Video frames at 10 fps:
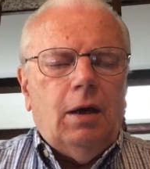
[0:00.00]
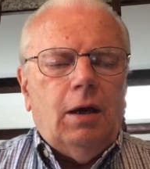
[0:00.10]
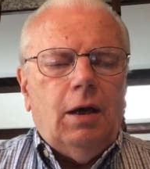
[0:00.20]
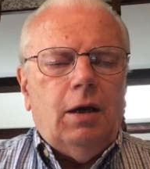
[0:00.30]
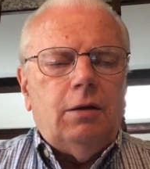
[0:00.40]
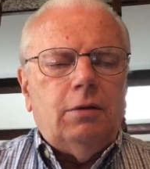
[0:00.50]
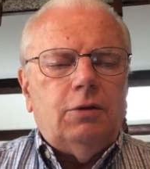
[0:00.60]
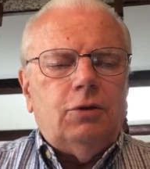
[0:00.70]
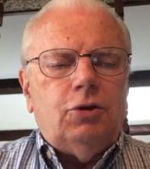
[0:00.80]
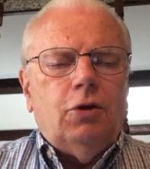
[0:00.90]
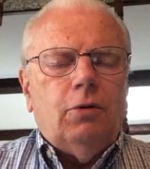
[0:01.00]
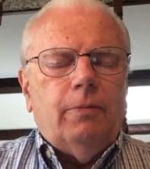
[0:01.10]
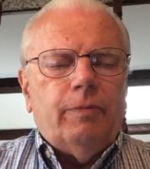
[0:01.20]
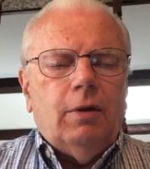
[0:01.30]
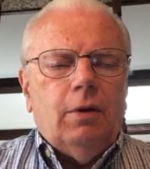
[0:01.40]
And so,
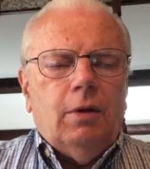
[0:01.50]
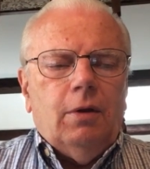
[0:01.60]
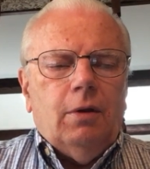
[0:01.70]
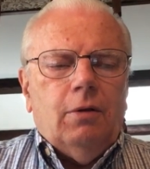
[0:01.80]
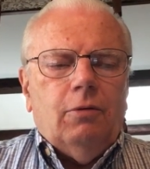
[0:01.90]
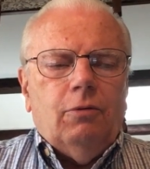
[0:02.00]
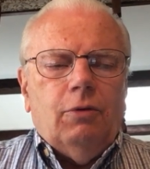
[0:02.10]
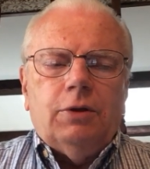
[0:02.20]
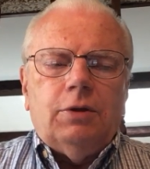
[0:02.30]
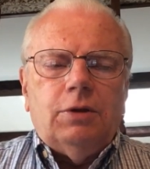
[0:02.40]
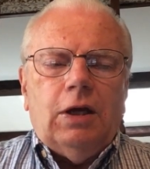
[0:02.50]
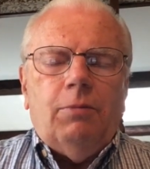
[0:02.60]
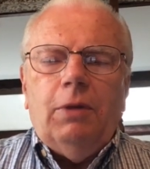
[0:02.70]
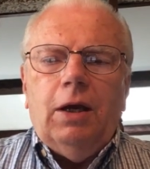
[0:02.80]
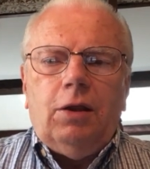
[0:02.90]
what does
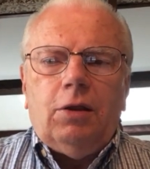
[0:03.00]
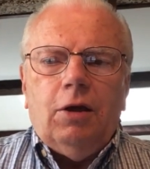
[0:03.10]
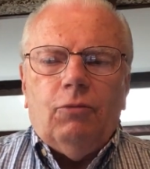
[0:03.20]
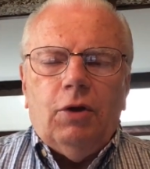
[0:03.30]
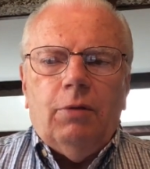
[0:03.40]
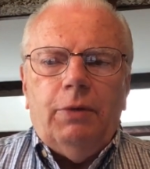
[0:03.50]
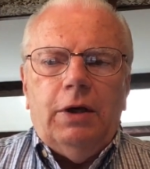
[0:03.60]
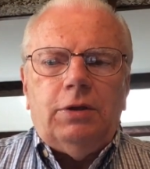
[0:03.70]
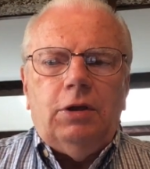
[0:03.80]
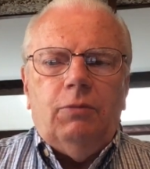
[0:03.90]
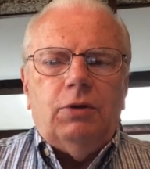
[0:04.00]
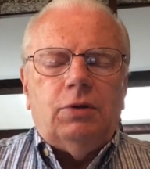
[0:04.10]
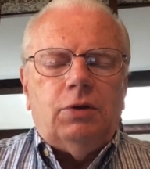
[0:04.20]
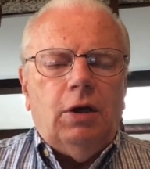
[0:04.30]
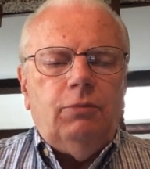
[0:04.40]
that make them? Well, it makes them in
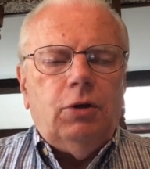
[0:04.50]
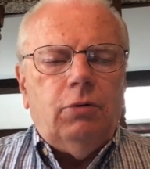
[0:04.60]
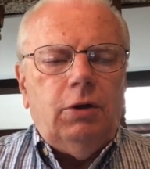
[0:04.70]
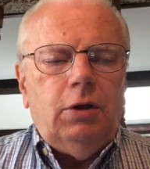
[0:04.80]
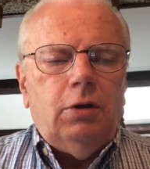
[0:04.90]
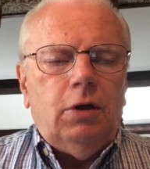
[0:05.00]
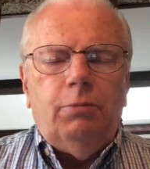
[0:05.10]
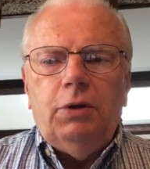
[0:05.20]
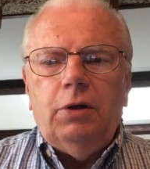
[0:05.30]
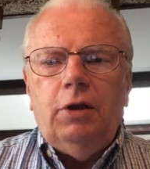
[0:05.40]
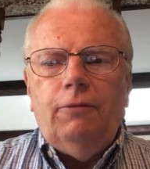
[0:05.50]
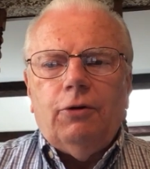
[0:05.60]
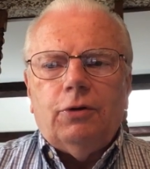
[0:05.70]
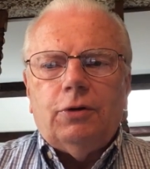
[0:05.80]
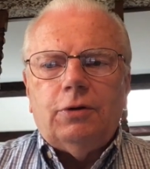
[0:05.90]
some degree
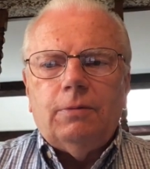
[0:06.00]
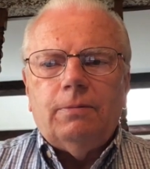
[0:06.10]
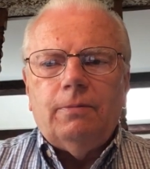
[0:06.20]
unbelievers.